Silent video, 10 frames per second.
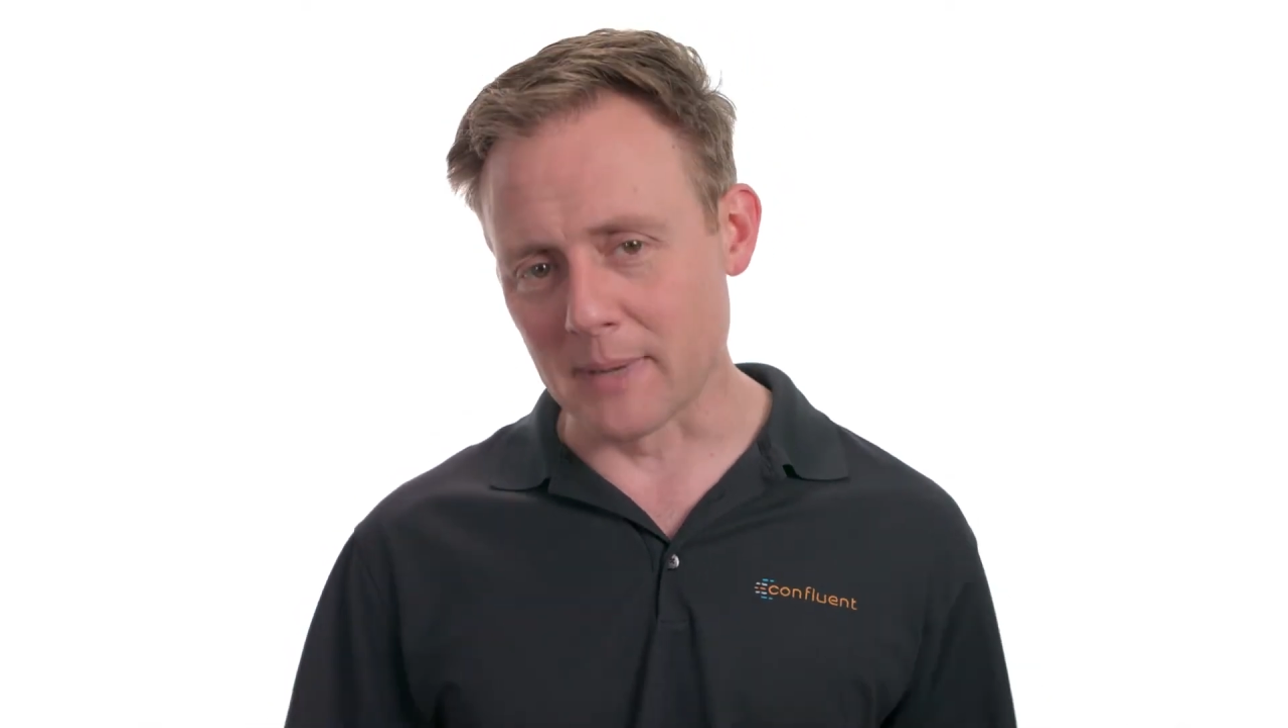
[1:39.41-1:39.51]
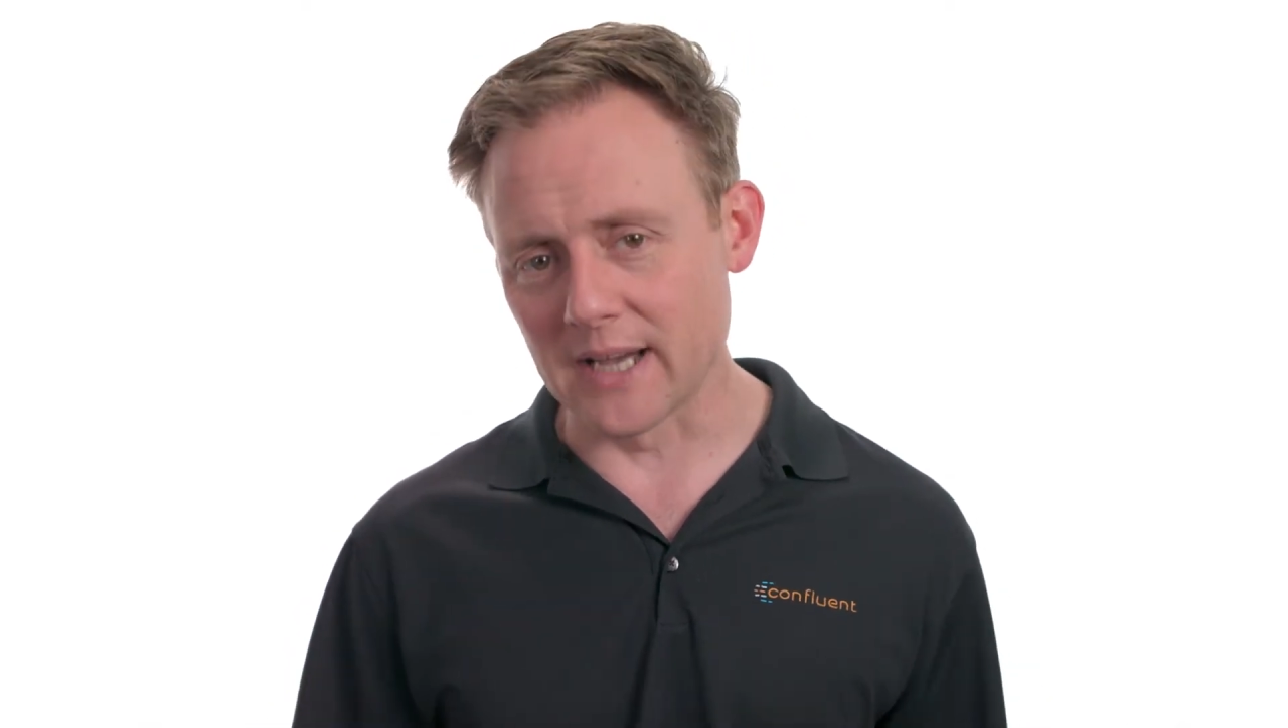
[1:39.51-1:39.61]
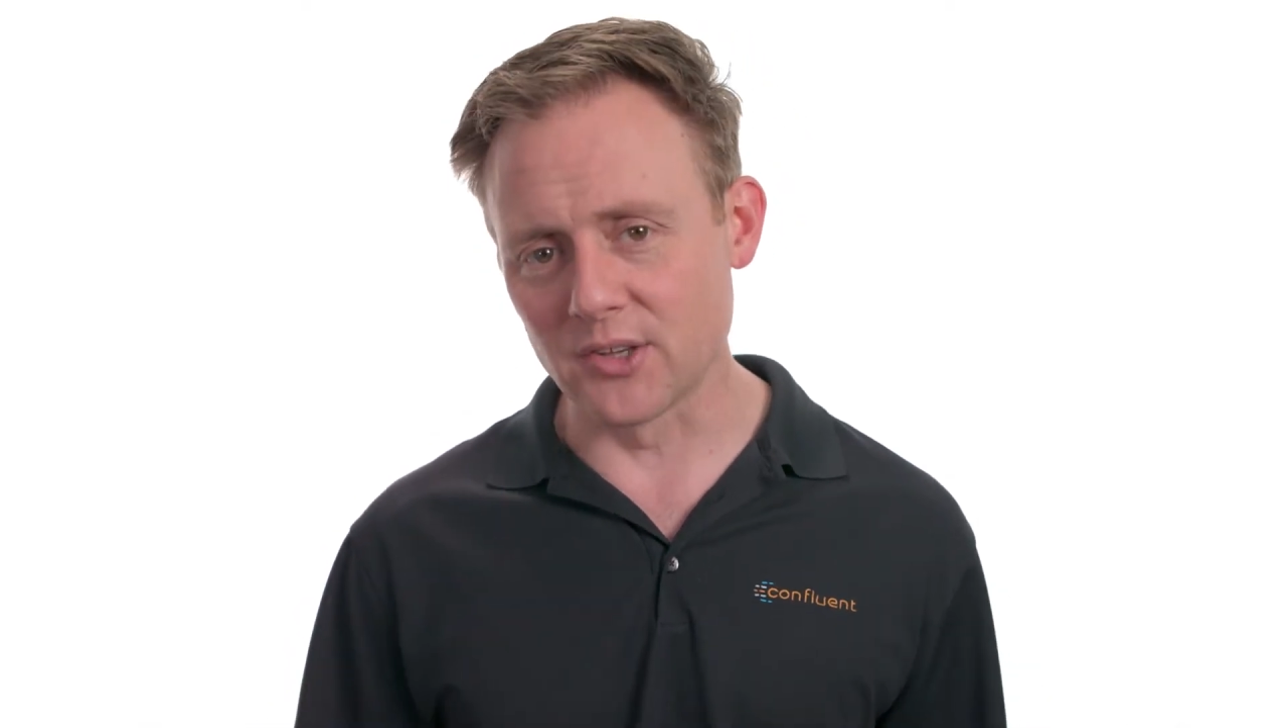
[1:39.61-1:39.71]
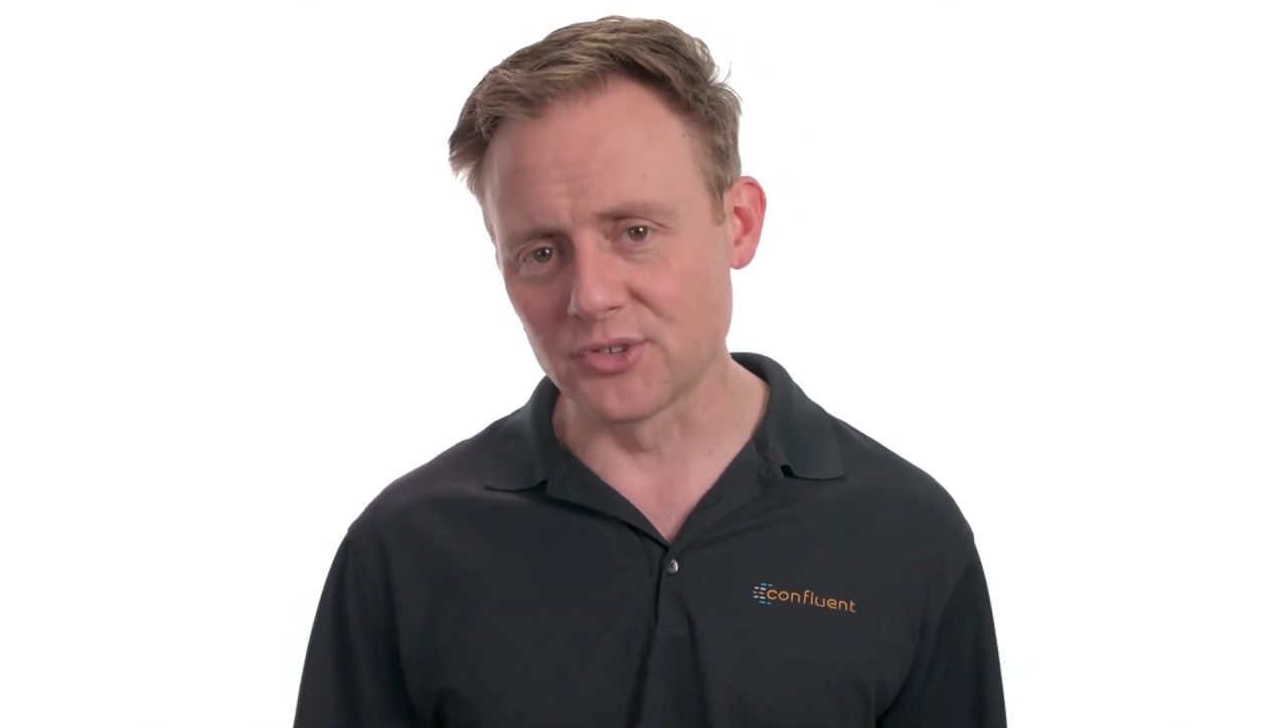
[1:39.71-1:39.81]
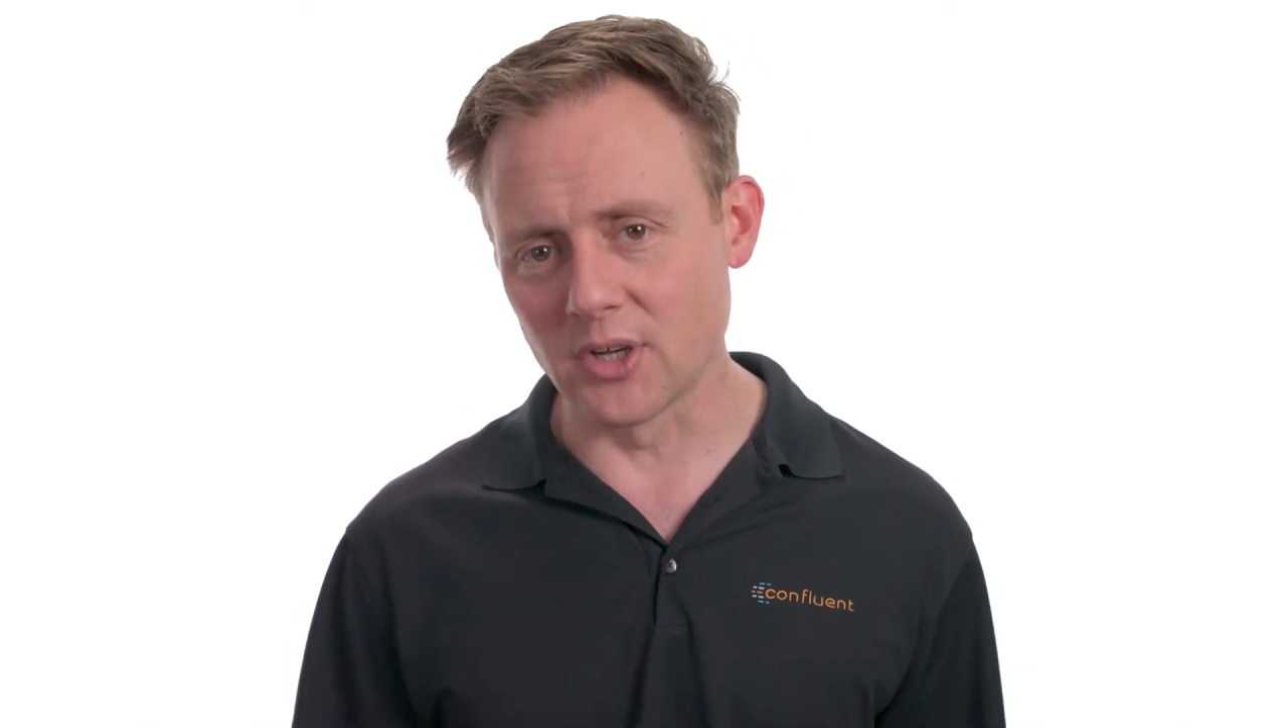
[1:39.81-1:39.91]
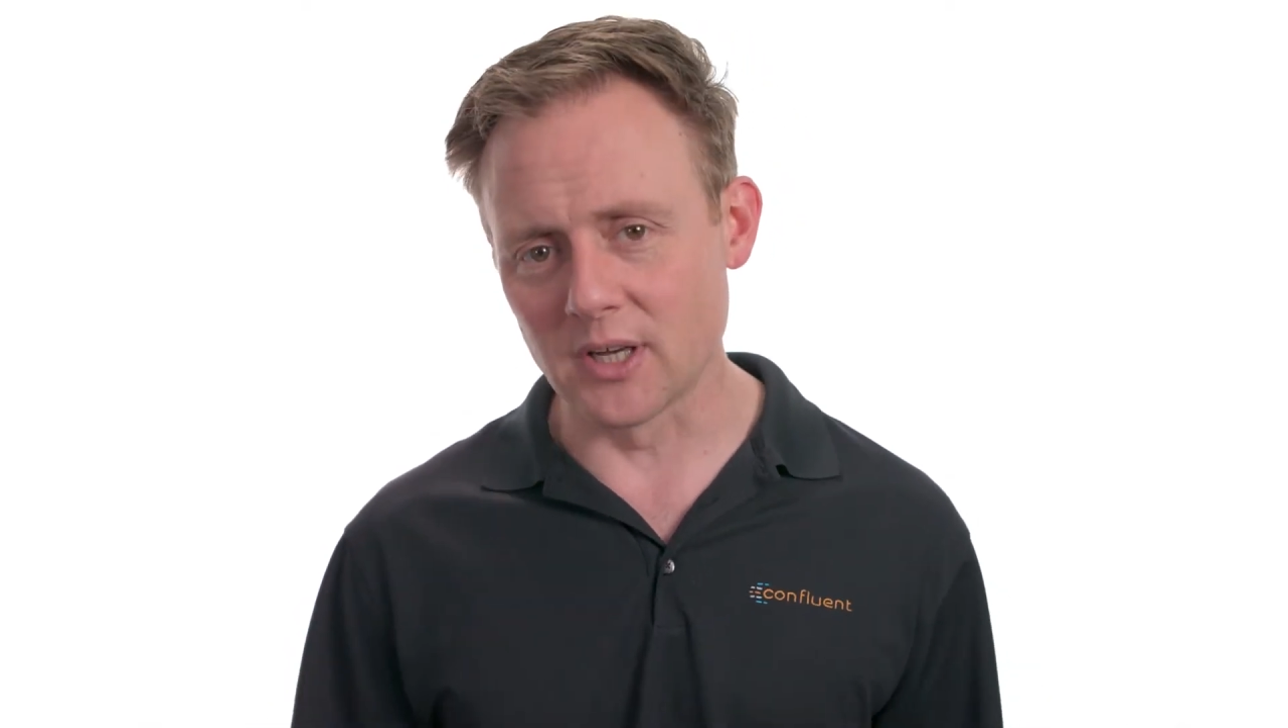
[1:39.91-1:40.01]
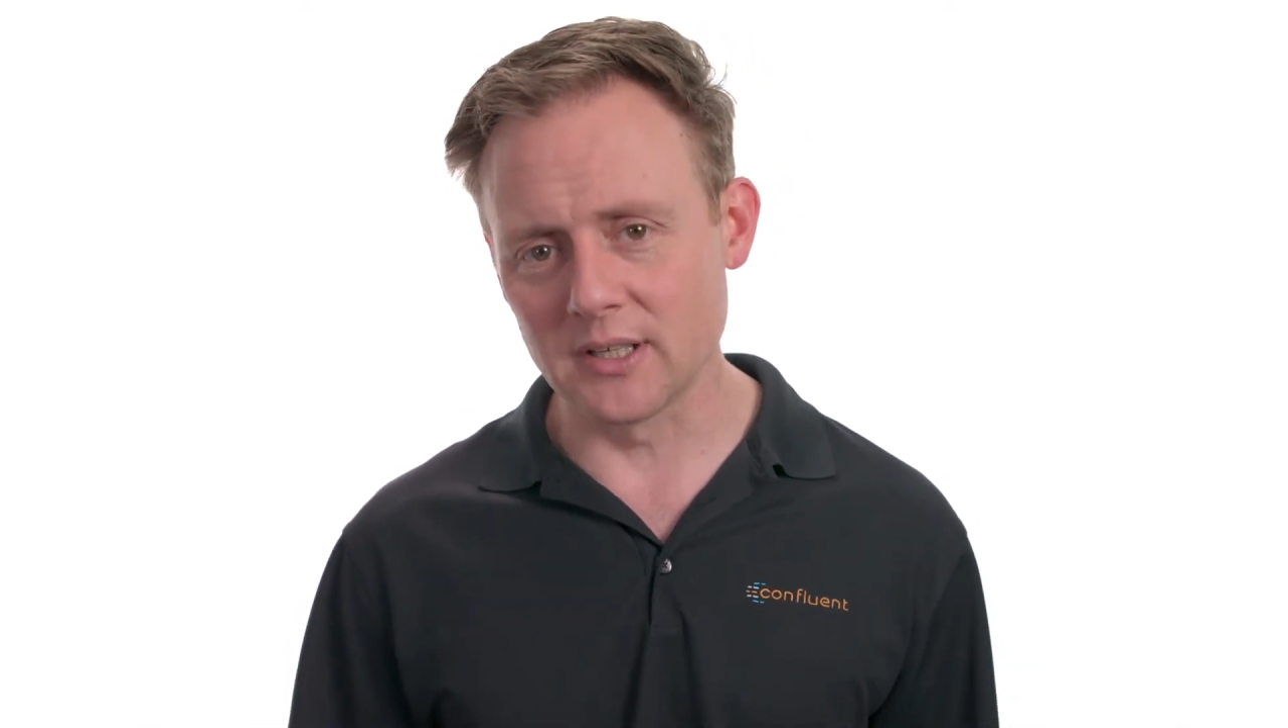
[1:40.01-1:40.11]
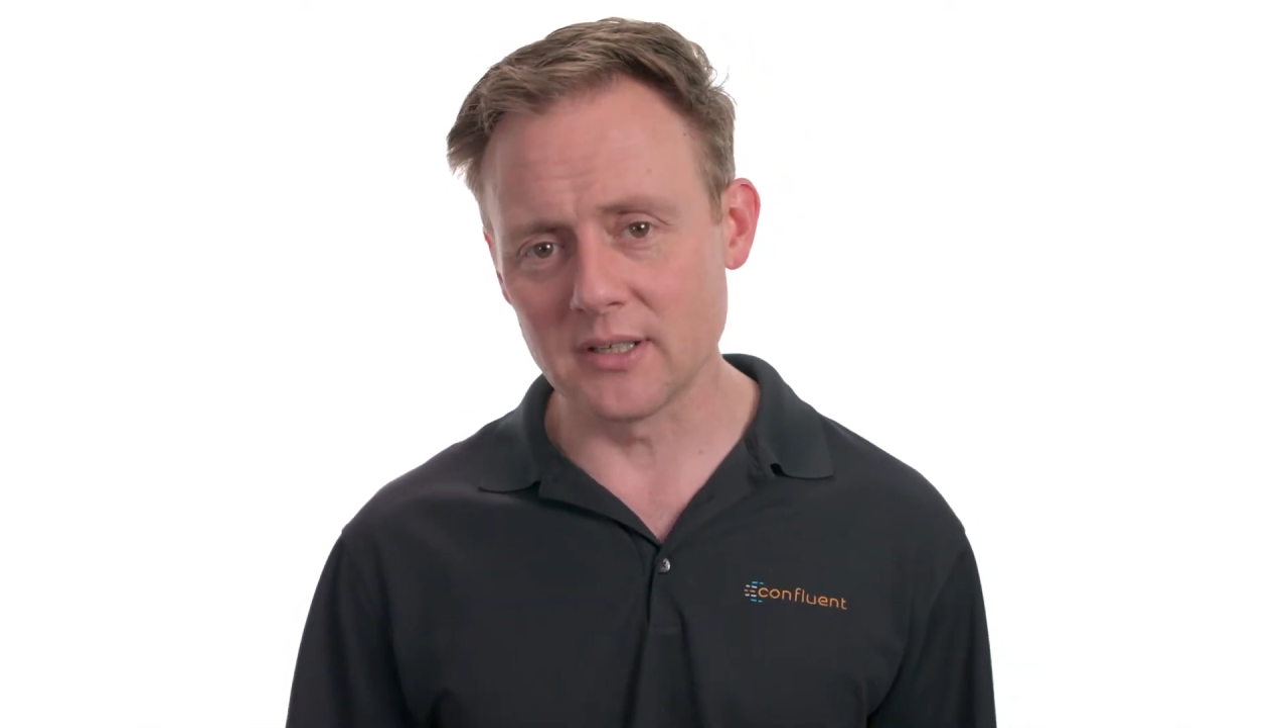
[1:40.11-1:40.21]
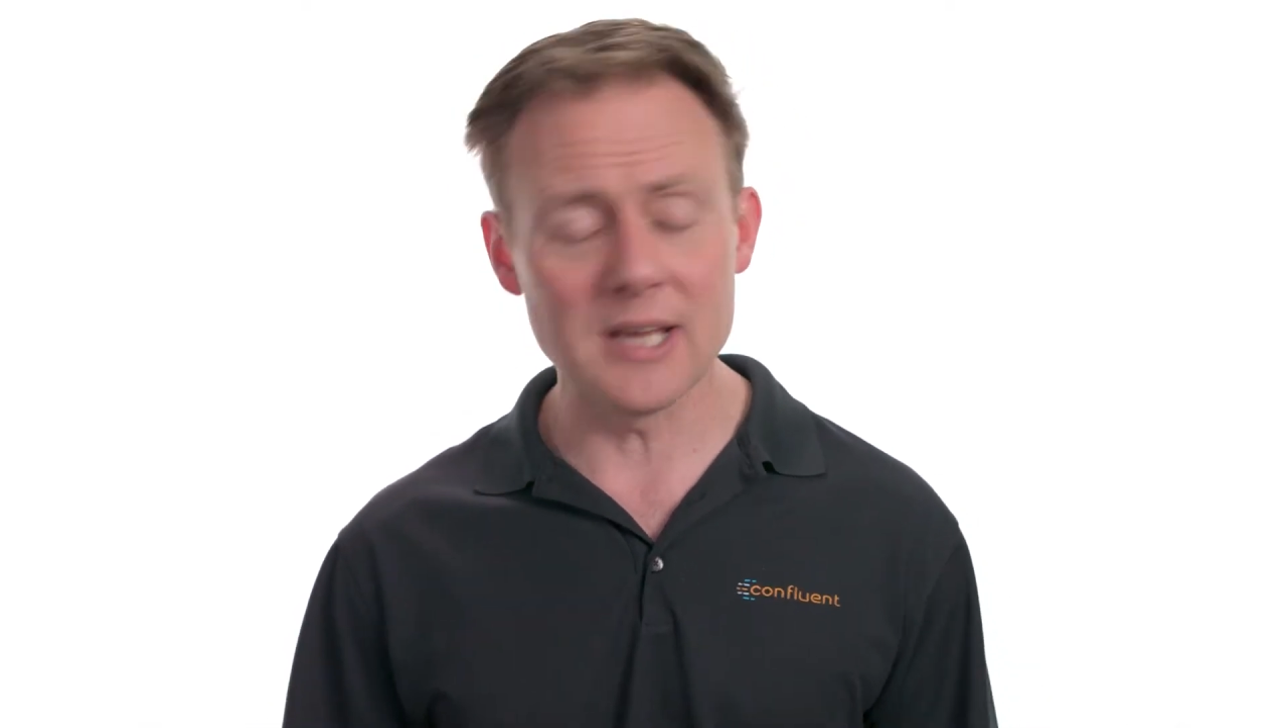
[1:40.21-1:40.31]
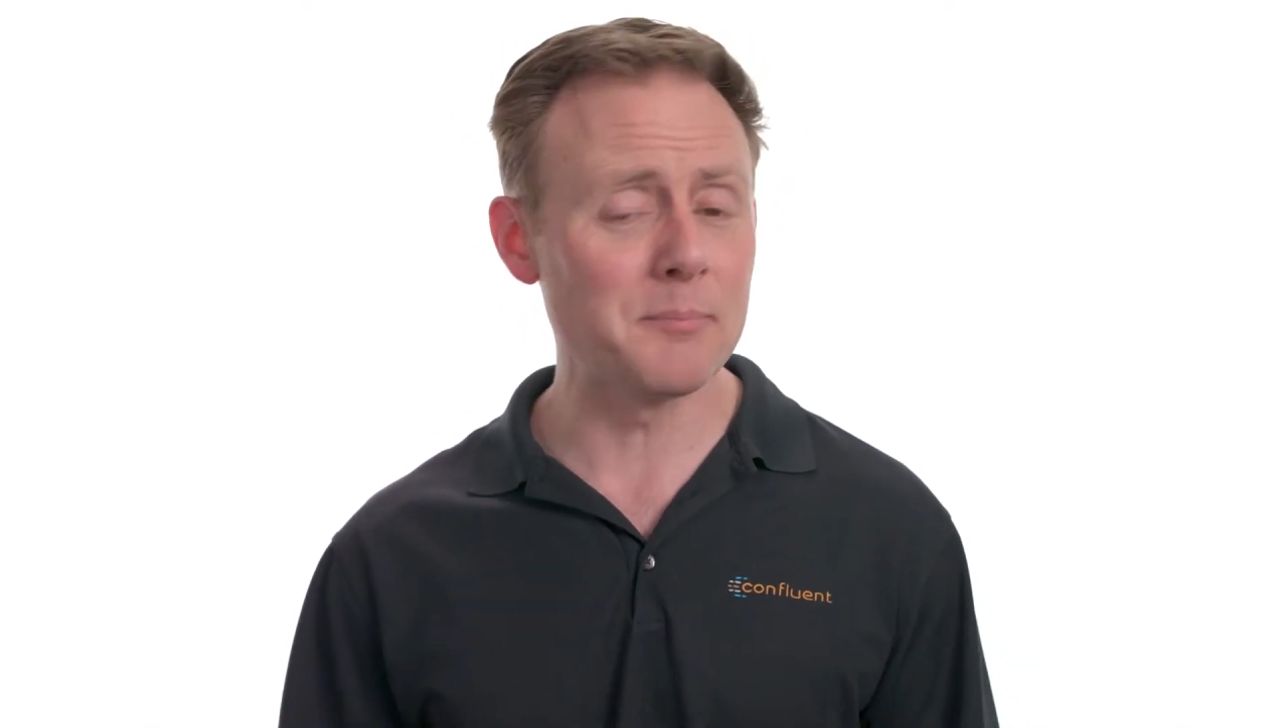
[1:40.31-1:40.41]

miles on it